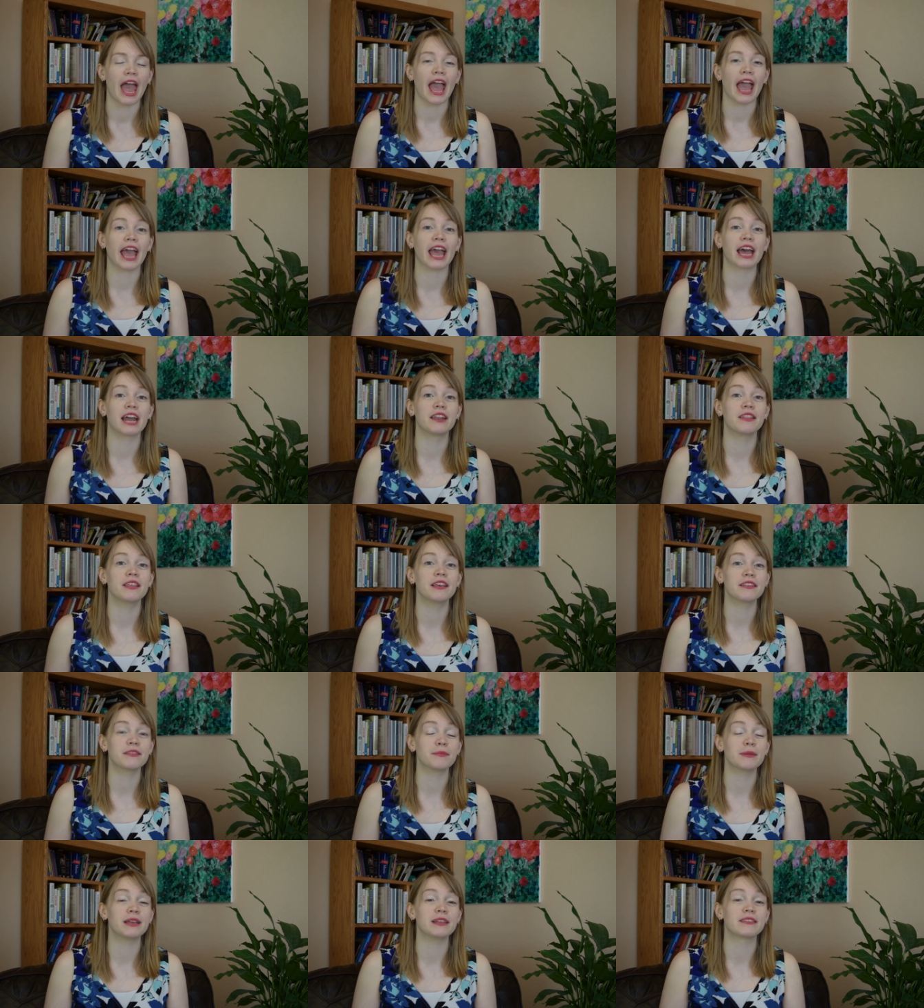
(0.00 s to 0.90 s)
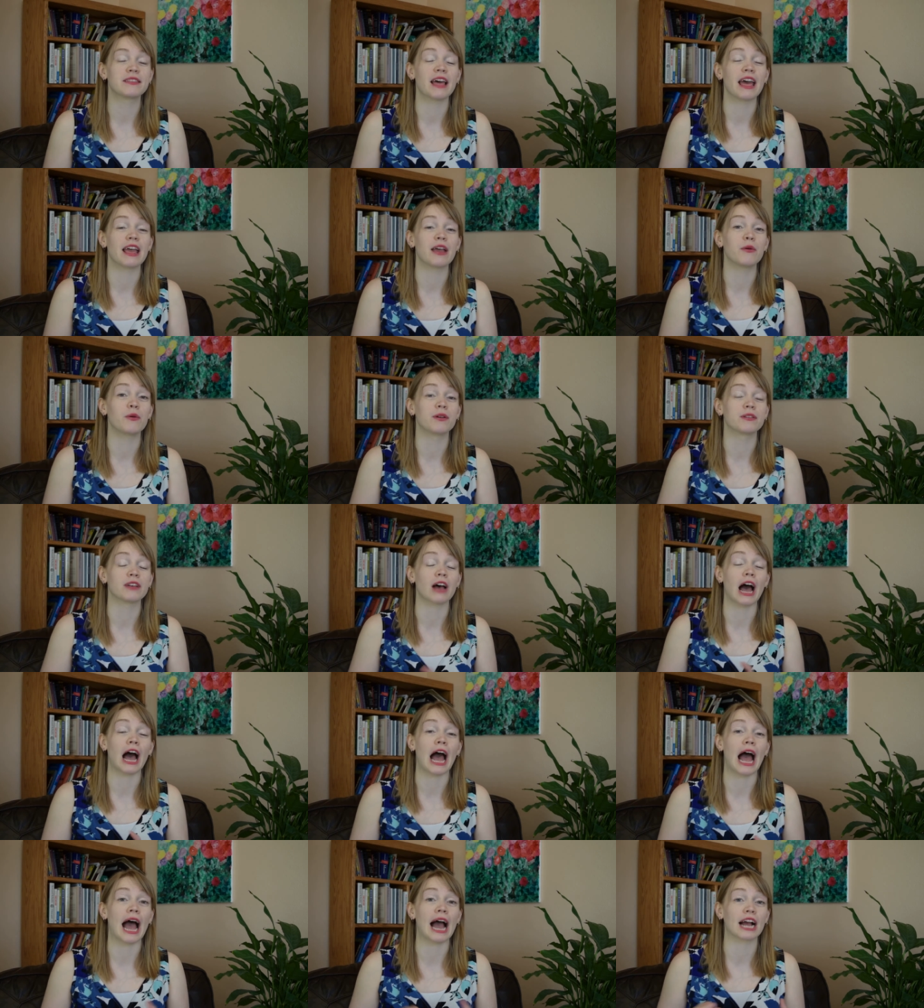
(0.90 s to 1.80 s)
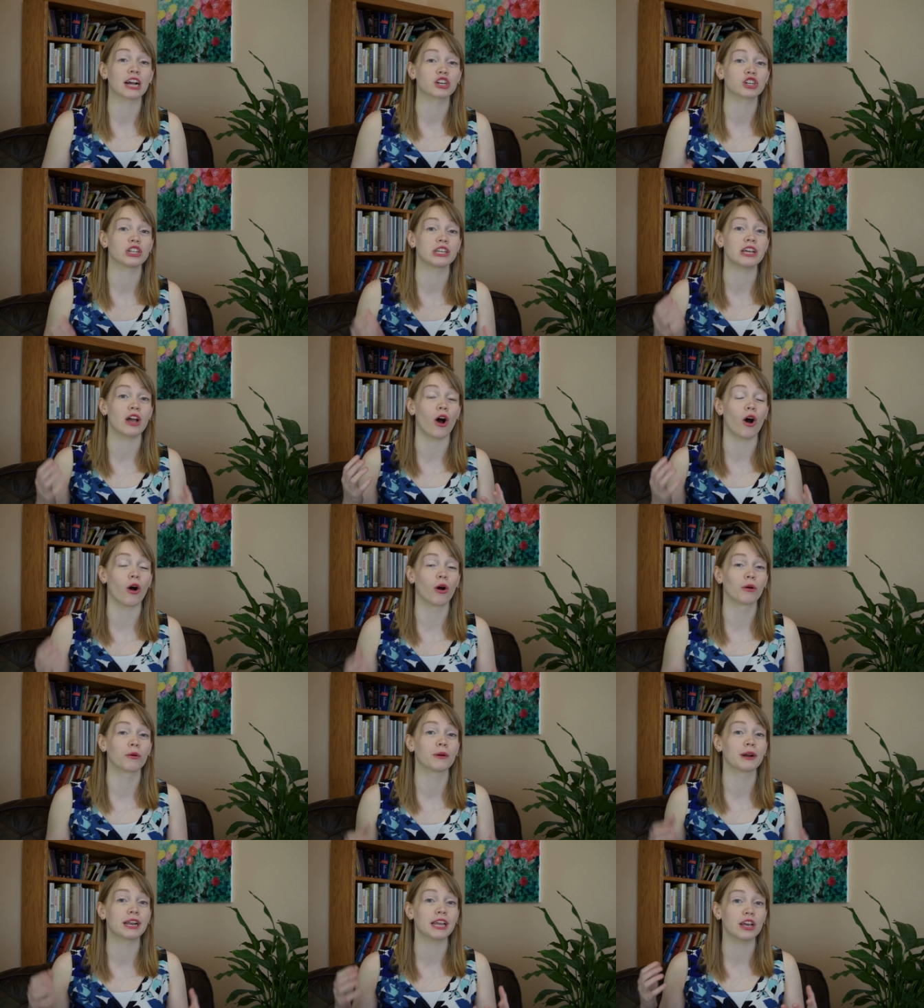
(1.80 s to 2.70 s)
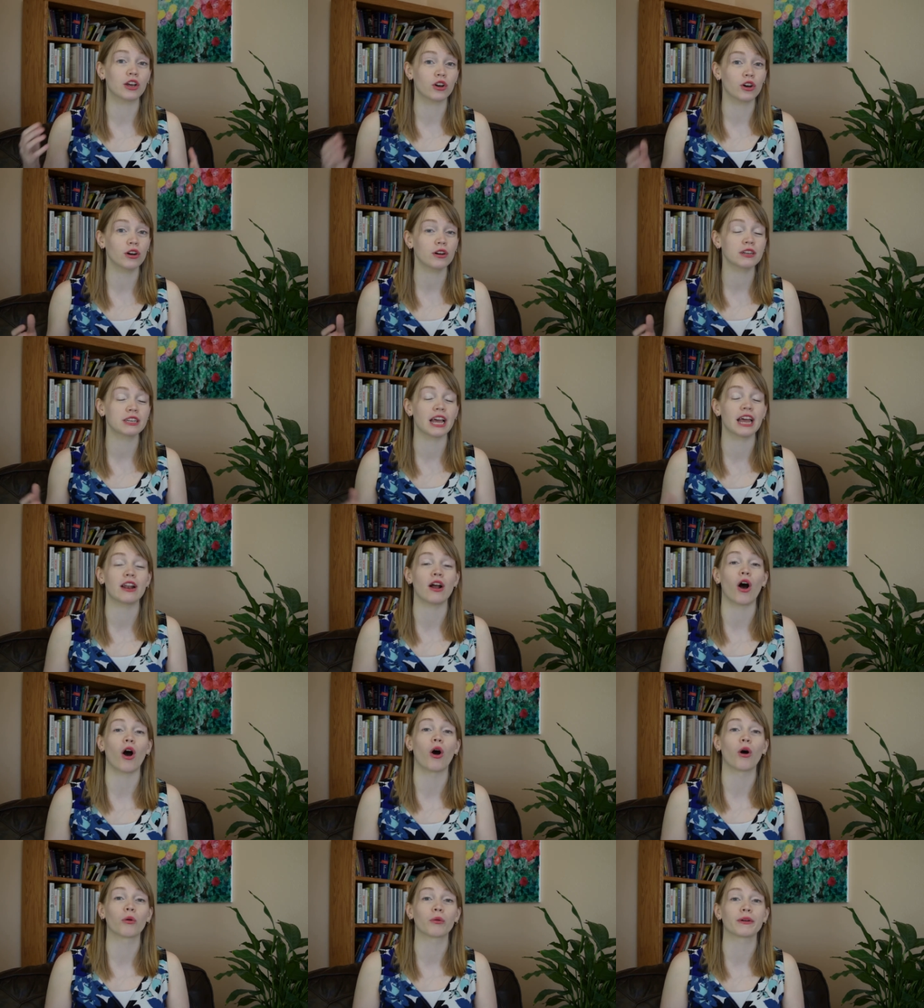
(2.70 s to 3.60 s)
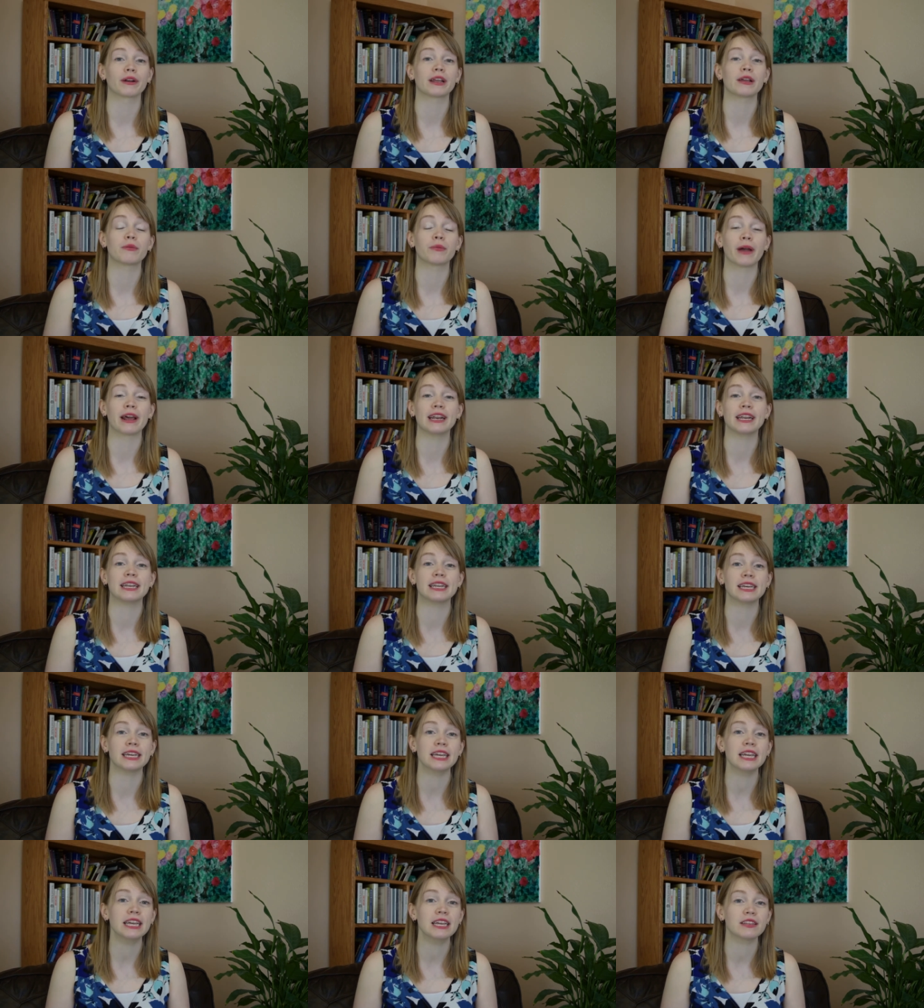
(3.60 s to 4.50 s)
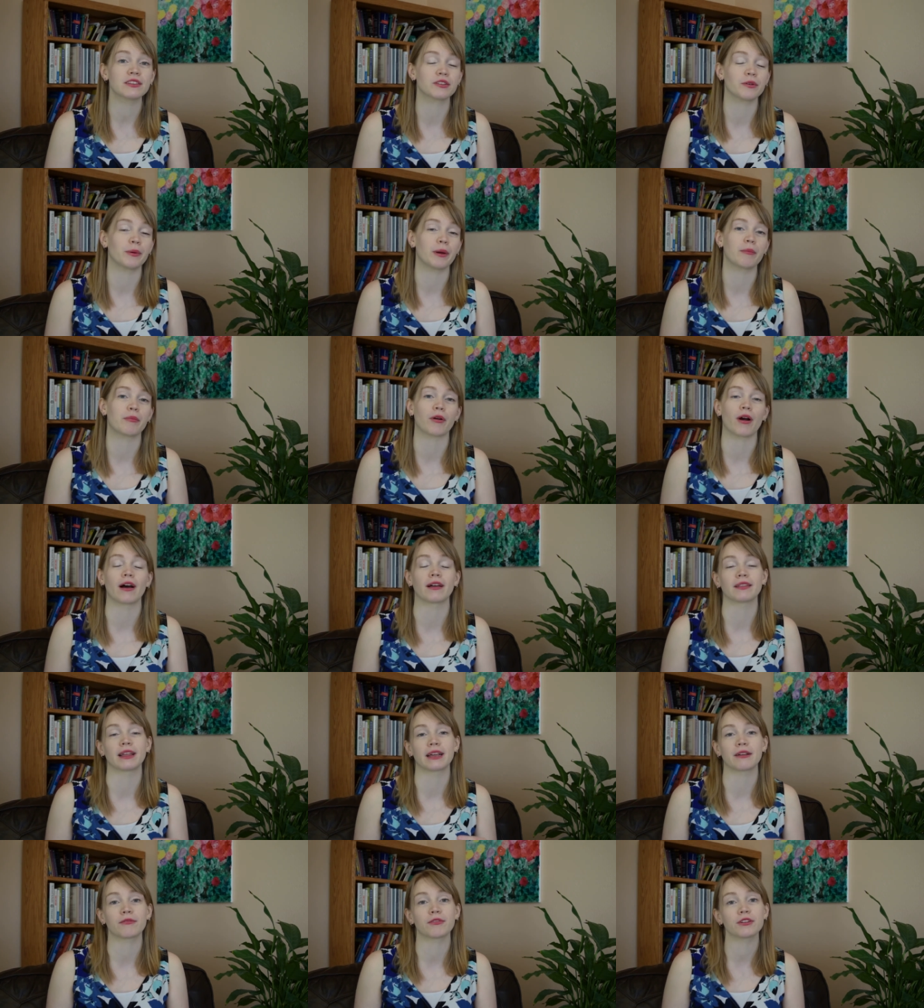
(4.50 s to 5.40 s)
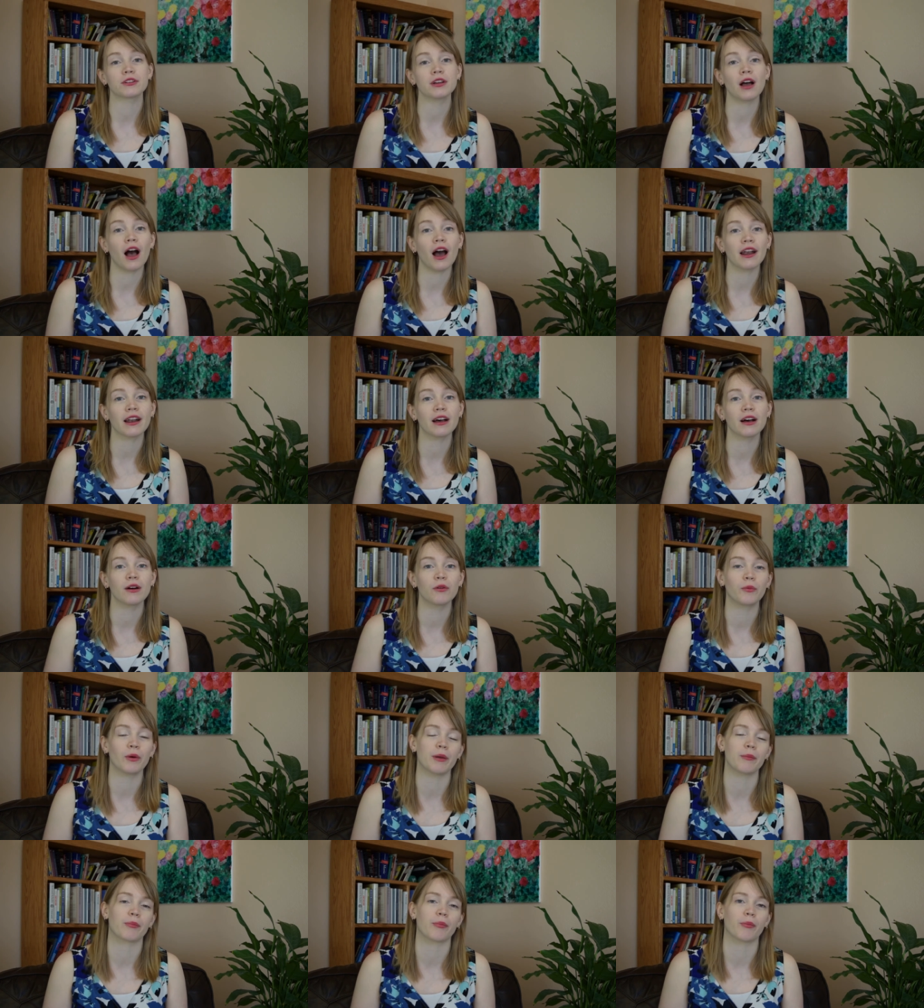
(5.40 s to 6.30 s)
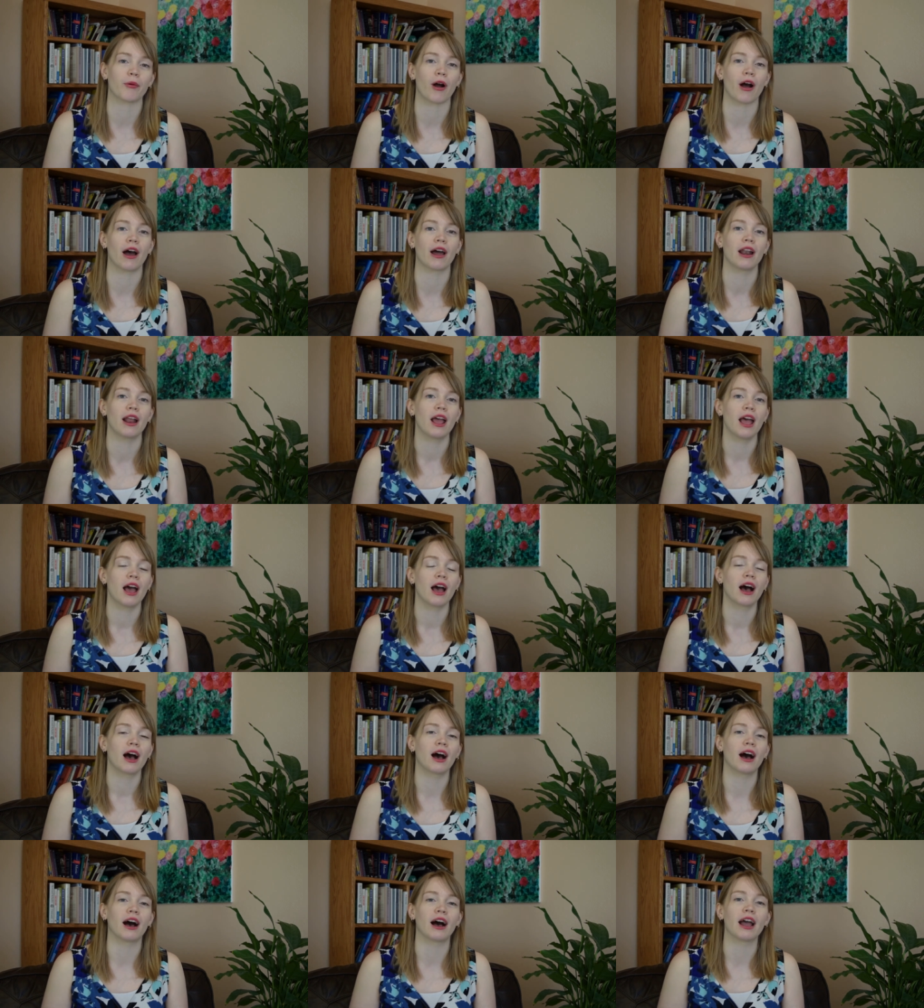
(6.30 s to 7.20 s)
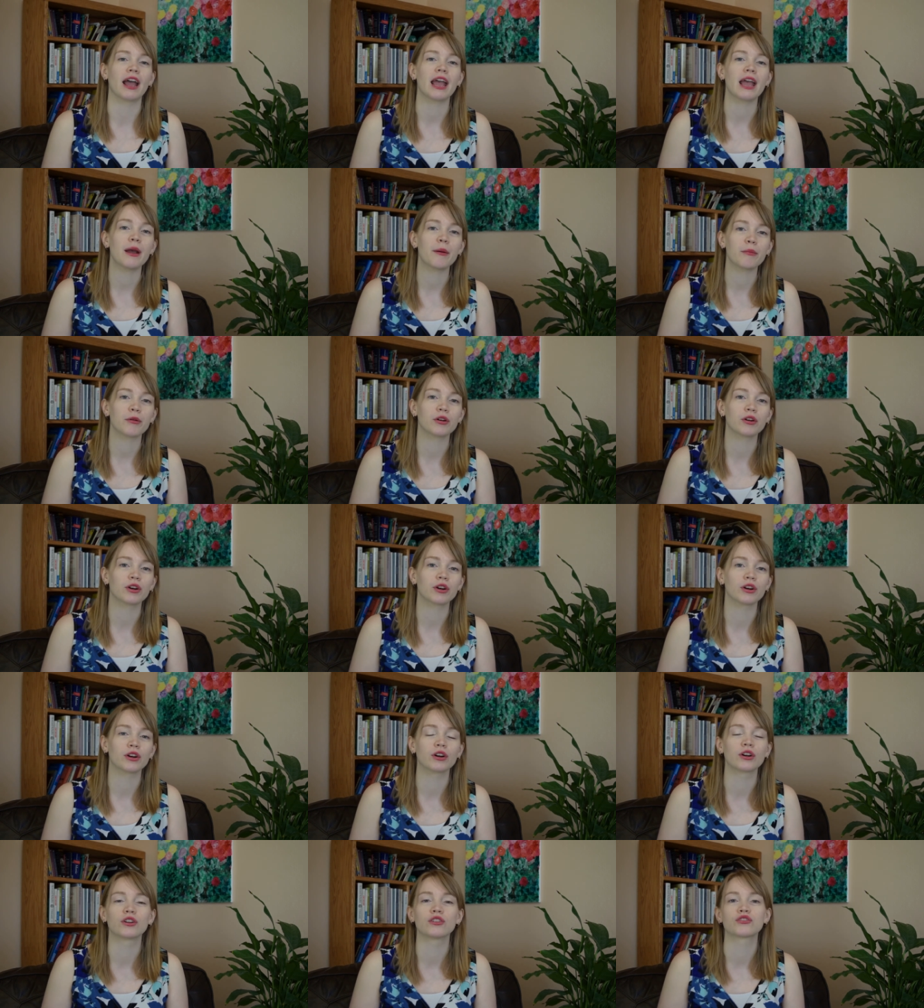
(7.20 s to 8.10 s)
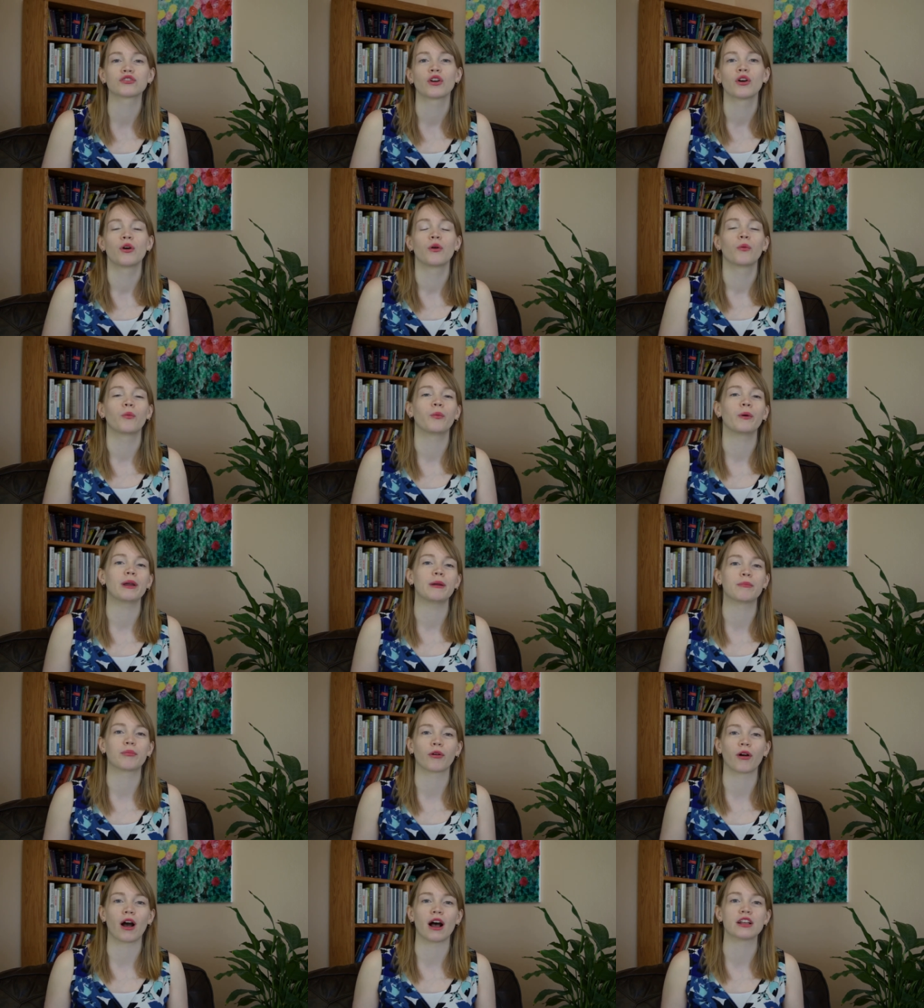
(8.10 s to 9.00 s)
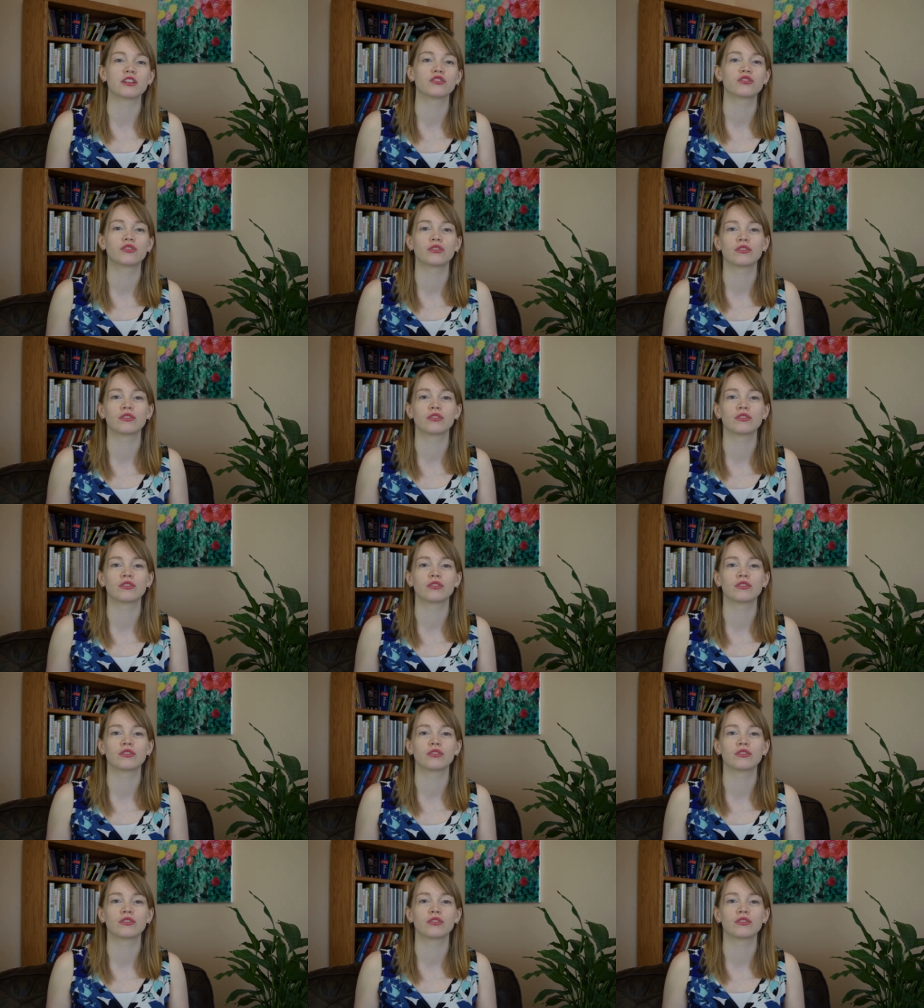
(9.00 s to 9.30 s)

And this means that it was actually already cooked and already ready to eat. So we brought like frittata, we brought hamburgers, we brought